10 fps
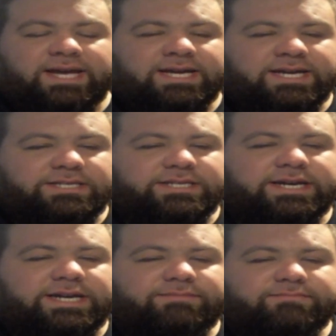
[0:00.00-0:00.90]
And
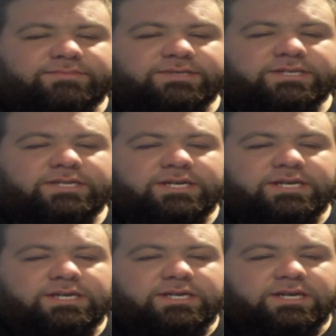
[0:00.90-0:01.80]

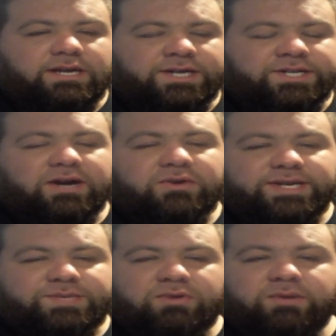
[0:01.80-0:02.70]
I know
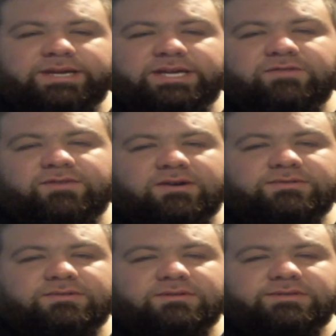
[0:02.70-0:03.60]
it's probably, you've
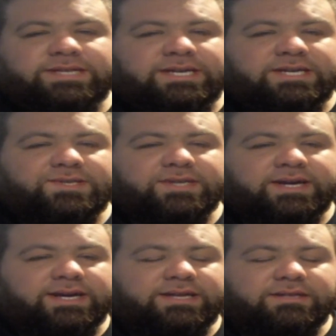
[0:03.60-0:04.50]
heard these
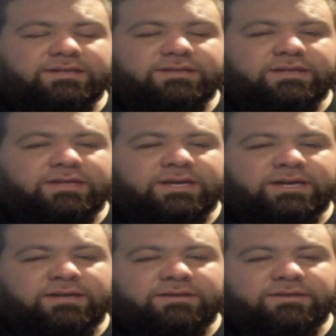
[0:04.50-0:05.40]

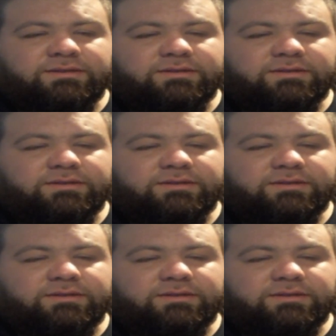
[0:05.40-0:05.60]
historic